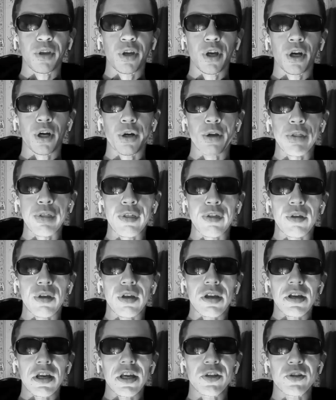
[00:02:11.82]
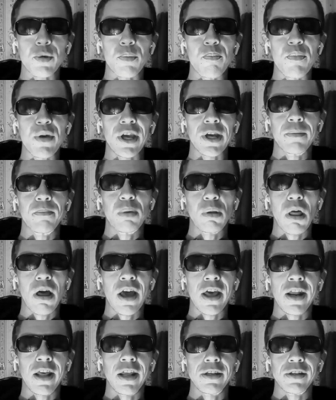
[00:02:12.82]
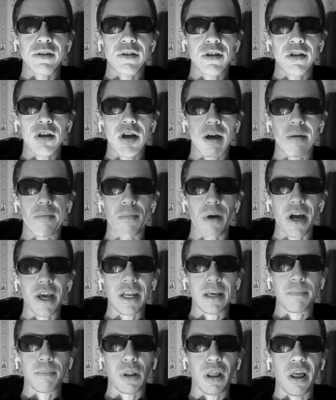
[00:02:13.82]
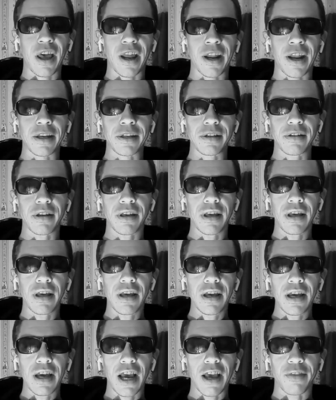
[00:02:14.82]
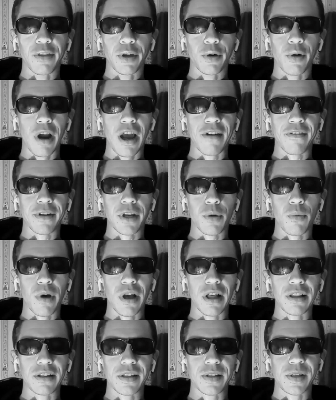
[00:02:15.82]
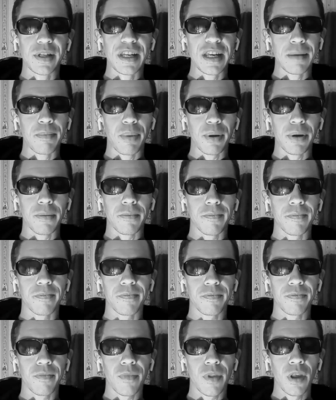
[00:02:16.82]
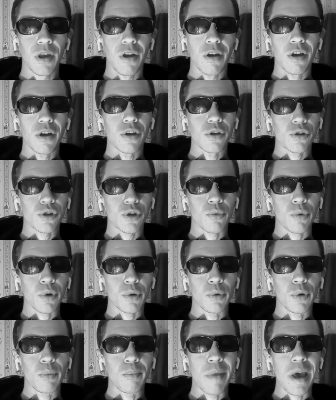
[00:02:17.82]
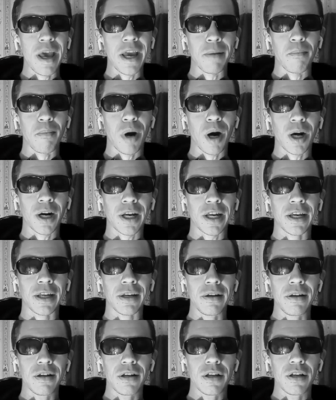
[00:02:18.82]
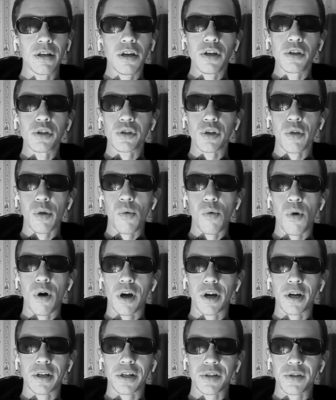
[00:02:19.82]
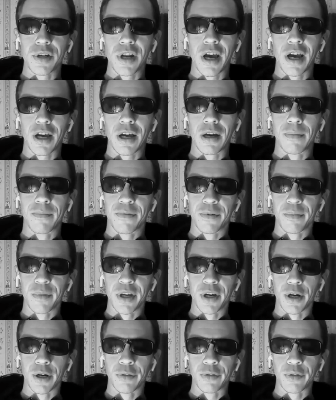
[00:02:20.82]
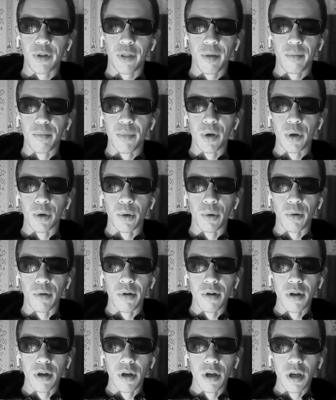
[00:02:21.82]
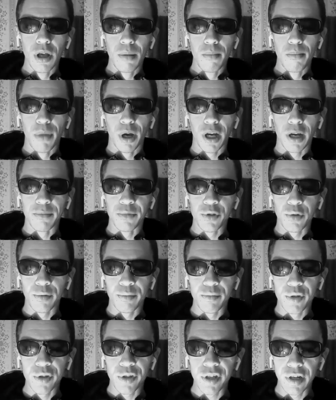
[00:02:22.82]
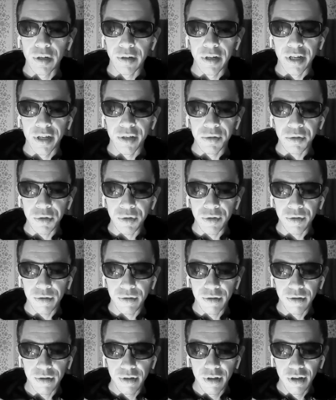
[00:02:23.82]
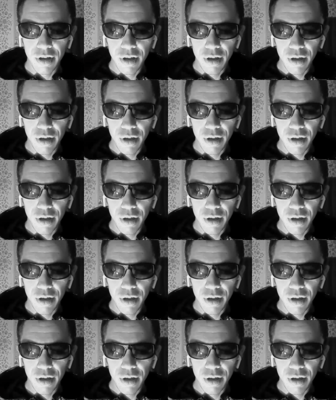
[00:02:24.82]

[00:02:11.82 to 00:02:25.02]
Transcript: But the Earth is a big planet, a mighty planet, and the gravity well is deep. So we will make a market so the water does not come from the Earth to the moon, but comes from Ceres,